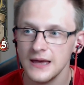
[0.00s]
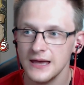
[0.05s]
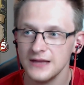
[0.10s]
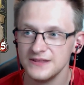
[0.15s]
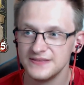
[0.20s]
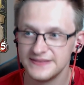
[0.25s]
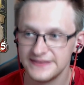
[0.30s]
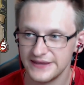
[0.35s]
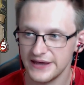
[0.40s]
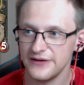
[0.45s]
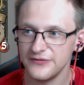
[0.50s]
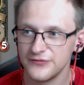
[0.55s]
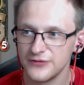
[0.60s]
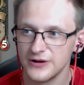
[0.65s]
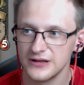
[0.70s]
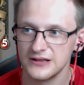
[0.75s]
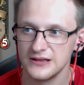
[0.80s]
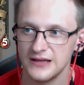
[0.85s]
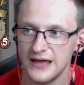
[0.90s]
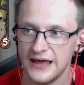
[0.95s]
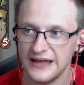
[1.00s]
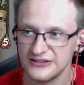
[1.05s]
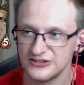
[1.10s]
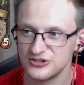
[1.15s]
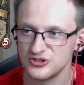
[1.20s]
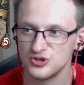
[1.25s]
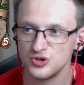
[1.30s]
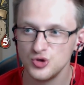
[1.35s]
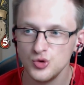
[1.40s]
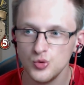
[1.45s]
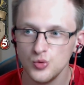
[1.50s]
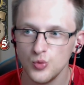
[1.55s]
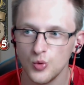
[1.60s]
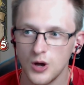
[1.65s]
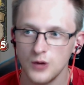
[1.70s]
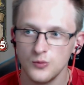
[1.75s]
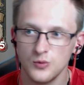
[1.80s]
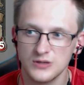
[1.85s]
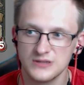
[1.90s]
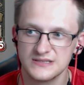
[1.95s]
Death Rattle, add 2
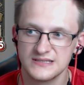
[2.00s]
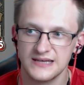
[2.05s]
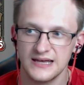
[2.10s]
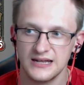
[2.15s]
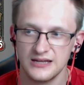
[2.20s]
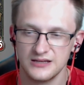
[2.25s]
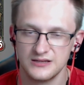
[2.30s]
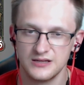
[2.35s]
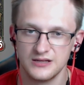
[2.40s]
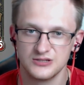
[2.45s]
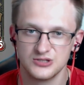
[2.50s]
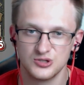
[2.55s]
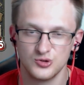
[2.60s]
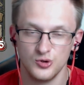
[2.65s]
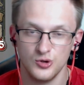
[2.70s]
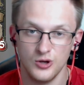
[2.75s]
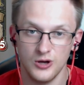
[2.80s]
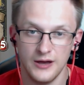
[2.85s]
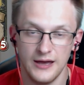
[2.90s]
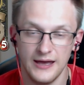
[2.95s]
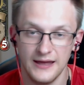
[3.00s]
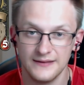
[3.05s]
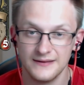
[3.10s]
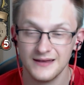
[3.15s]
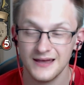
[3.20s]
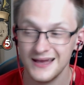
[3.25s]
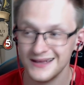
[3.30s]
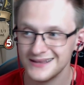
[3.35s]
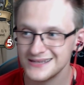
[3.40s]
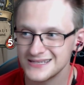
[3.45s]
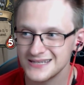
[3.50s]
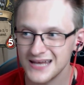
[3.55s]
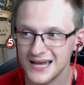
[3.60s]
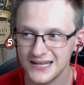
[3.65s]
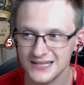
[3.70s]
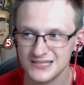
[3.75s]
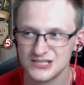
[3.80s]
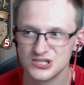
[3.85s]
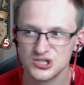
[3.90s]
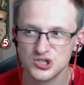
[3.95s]
1/1 skeletons to your hand. This card
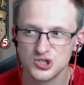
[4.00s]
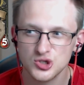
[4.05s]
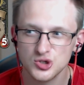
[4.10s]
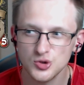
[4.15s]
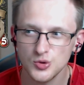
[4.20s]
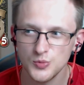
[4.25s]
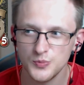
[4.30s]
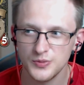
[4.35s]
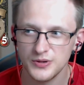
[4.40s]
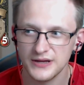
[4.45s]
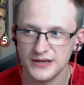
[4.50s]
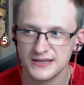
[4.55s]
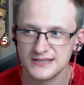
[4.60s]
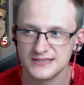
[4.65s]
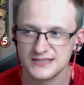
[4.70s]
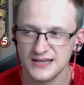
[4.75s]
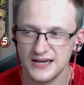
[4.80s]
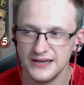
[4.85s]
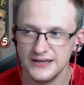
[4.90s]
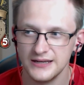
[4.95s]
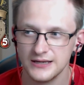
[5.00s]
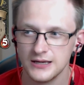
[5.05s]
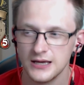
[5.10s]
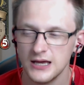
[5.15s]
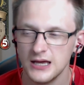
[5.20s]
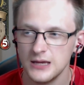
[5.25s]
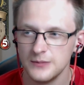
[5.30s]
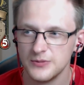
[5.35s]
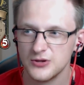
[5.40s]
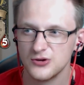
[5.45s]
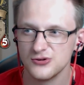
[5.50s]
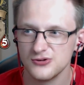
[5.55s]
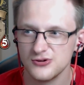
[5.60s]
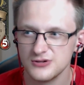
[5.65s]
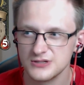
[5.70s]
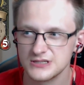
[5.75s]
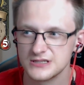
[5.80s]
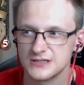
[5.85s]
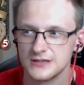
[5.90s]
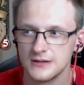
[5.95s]
is super exciting
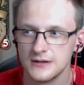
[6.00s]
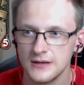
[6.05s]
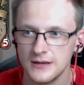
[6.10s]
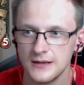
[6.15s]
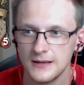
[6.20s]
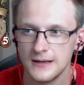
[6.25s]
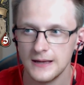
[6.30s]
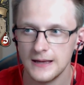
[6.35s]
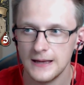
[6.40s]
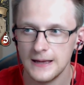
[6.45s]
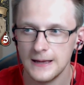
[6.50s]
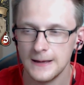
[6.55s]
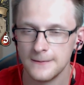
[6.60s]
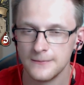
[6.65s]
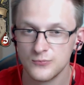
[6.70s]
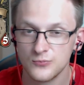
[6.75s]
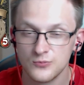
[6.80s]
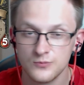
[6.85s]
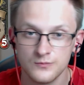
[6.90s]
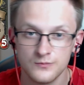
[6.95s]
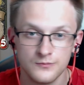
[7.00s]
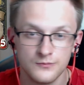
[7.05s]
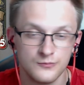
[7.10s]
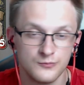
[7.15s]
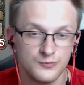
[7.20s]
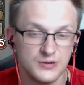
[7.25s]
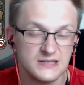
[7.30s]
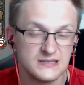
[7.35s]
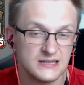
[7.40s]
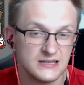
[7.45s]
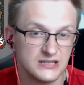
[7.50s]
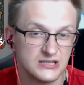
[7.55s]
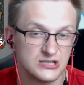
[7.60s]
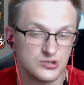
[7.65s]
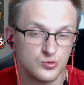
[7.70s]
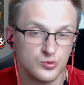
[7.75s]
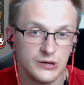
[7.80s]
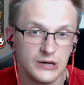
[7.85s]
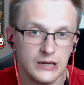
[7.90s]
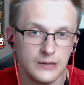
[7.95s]
because Blizzard is
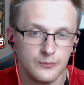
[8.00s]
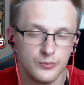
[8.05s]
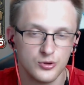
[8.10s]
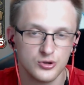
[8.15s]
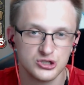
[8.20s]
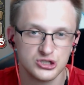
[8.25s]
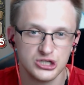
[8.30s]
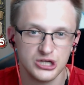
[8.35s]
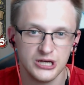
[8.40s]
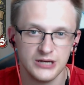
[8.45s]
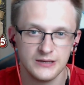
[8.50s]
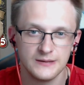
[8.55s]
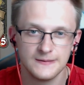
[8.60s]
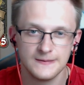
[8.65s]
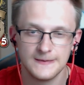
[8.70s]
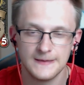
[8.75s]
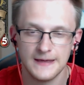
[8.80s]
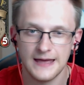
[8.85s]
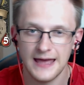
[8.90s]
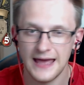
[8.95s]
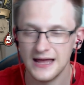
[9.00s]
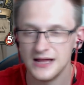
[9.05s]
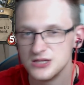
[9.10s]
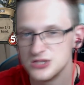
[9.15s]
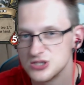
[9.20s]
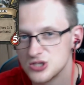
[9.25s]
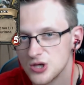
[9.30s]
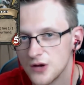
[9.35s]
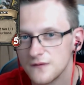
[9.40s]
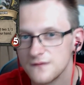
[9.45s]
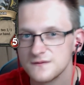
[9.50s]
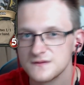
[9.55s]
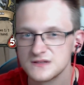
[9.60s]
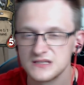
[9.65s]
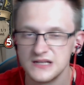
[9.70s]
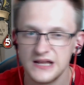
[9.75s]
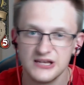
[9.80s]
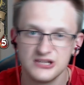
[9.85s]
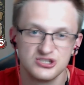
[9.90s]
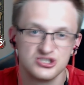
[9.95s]
really pushing the
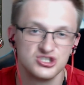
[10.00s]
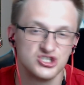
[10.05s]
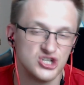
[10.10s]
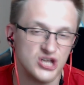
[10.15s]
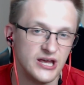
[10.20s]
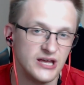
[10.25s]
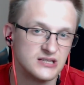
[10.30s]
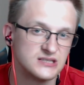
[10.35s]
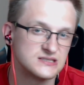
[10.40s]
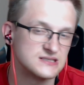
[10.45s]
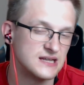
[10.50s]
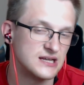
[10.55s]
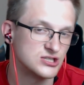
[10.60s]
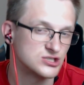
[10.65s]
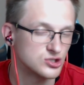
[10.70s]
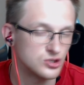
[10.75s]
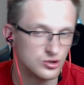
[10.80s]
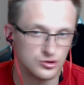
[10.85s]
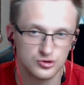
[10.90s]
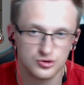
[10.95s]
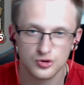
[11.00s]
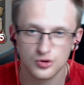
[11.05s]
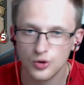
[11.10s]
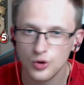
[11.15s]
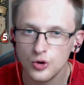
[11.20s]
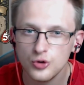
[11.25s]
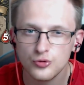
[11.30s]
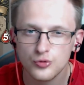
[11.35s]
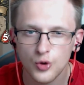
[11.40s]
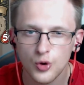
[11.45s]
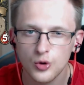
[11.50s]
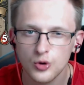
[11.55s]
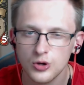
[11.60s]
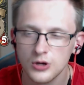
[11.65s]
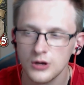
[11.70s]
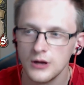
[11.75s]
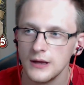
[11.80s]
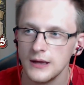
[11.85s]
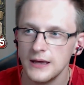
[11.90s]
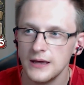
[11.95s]
Enzov/Jade/Control Rogue
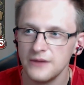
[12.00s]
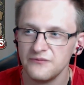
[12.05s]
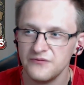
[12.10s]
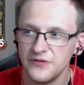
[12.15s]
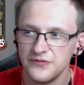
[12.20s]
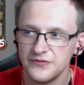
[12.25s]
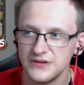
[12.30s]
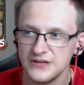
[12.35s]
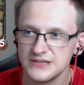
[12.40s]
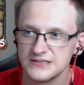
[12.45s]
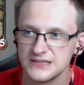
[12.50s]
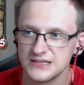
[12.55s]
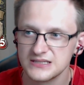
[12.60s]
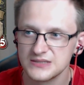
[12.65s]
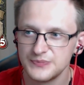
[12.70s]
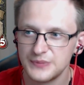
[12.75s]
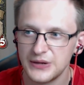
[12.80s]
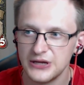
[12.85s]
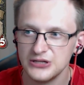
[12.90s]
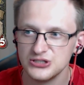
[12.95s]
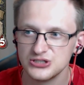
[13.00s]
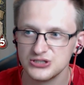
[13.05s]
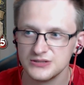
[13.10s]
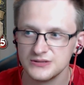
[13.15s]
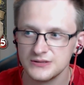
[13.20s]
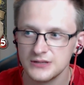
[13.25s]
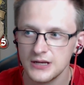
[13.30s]
with this expansion.